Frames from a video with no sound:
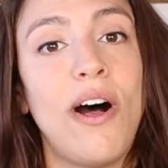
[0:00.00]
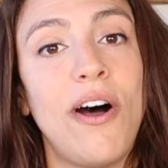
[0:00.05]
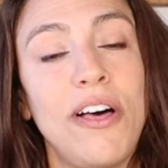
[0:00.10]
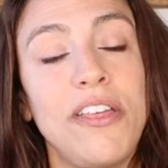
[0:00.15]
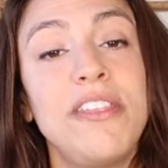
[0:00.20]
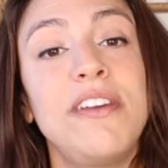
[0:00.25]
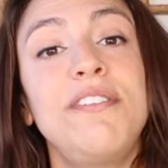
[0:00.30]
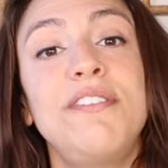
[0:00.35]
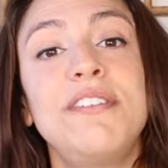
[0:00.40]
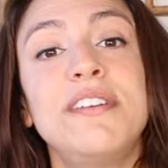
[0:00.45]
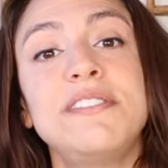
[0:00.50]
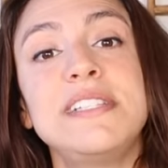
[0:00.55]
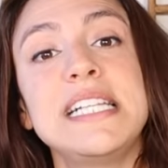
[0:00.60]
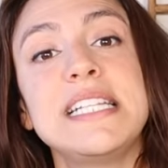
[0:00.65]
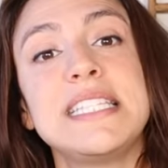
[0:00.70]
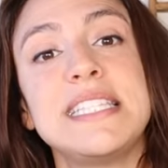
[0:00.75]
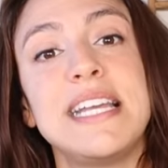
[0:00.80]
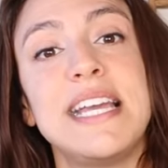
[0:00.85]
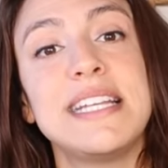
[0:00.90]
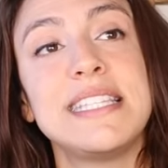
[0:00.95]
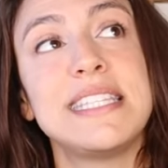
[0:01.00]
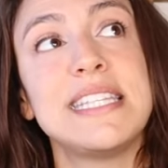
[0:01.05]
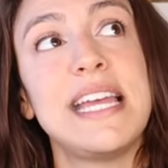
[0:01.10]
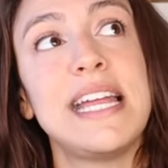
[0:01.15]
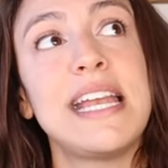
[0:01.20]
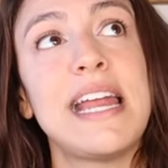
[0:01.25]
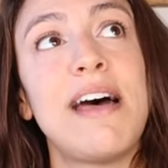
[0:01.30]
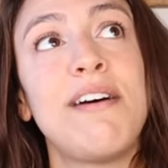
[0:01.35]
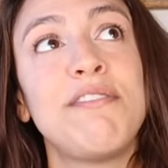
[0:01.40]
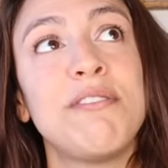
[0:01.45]
all the 50 states
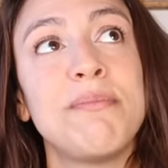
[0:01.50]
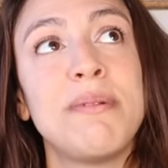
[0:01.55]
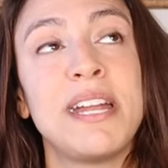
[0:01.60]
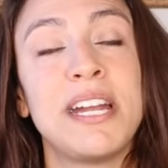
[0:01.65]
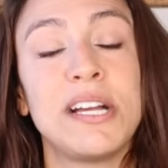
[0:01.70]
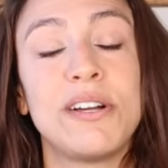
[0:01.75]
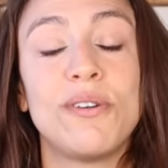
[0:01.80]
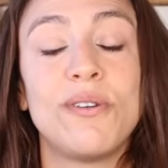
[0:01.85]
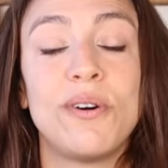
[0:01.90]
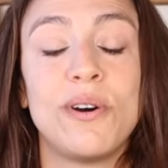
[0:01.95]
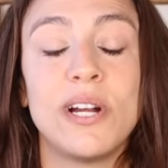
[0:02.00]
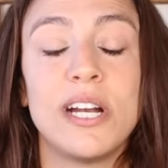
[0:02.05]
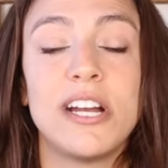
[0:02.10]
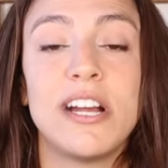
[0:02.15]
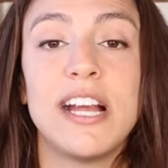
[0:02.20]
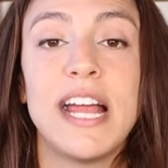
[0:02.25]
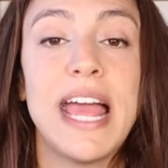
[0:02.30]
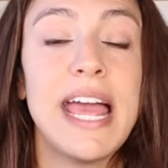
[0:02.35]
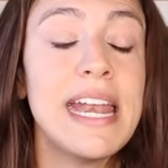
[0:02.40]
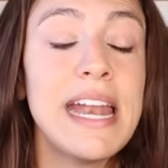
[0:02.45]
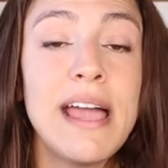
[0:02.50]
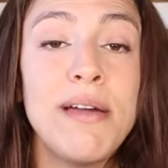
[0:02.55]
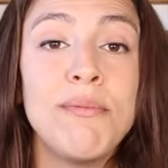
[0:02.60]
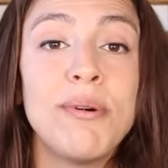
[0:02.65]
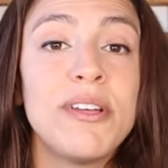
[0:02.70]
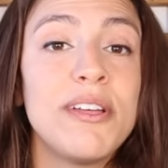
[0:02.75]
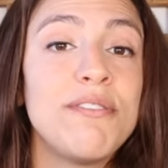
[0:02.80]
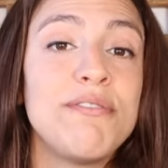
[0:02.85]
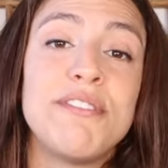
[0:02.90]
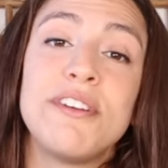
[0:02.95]
in alphabetical order, and I
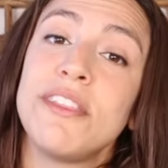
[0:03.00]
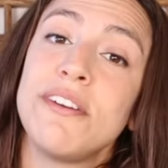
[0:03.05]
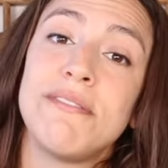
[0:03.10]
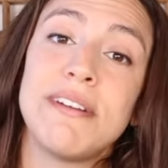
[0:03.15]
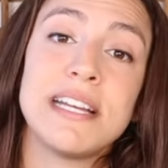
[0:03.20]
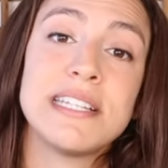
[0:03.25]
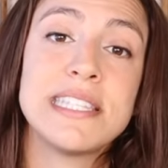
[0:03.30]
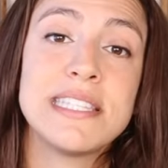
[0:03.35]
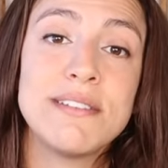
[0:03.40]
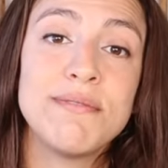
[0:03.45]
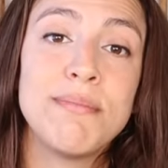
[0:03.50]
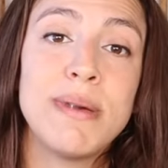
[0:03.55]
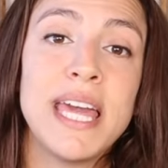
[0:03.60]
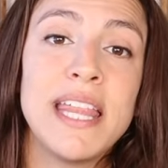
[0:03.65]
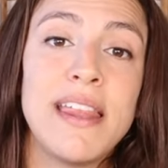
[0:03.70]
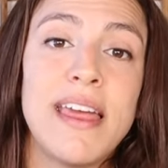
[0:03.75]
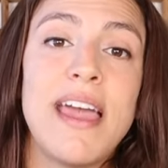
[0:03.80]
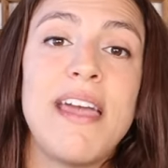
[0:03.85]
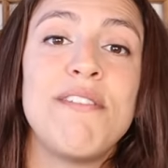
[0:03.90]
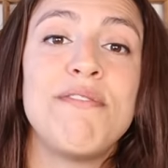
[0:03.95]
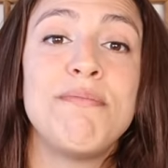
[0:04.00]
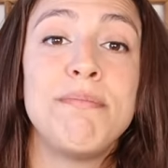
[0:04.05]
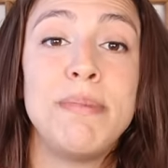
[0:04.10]
will for the rest of my life